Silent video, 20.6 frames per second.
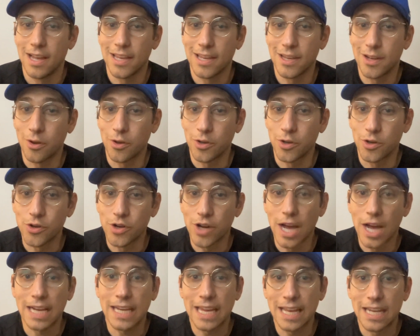you're
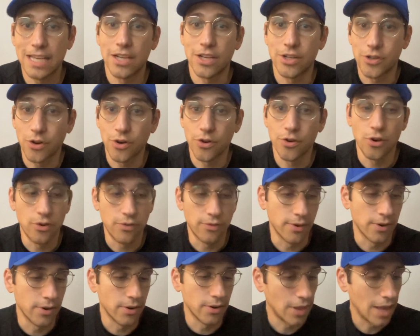not getting a
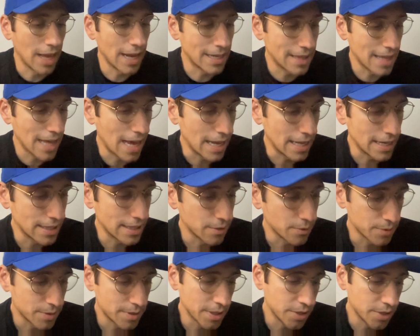turnover like that in
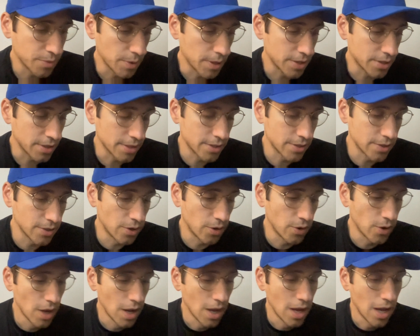those situations.
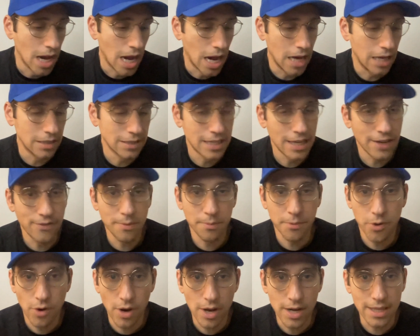So I'll give
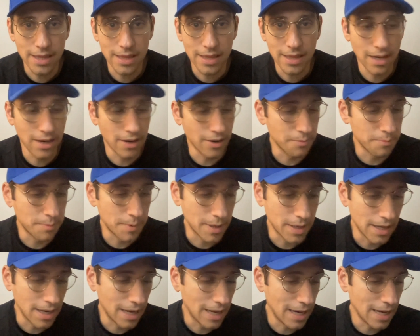him credit there,
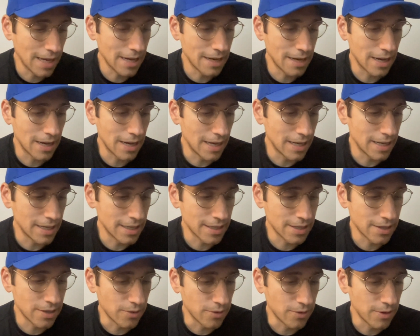but
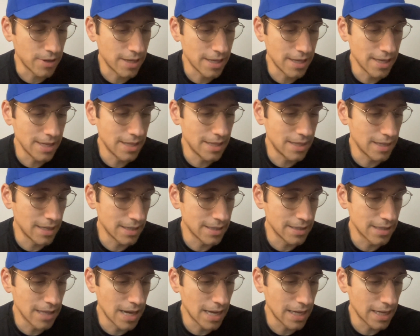he
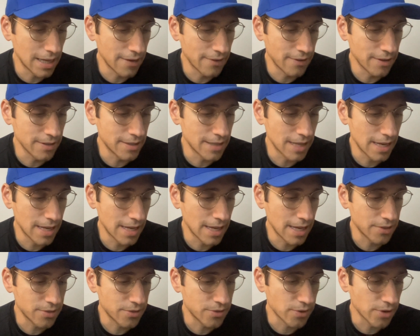does not give us any
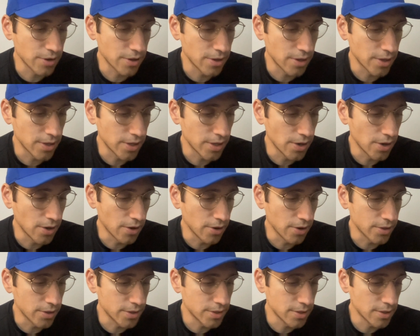extra
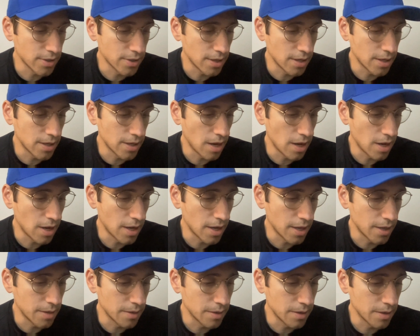yards
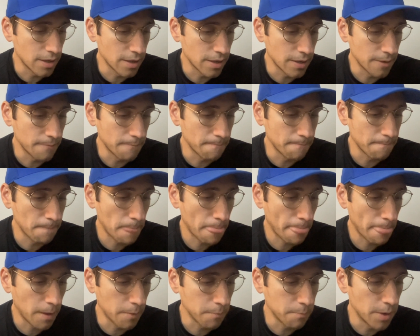on
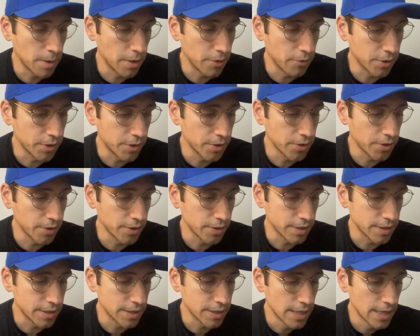punt
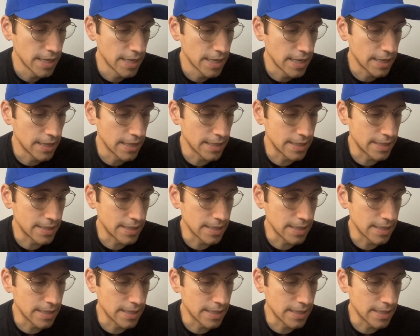returns. Let's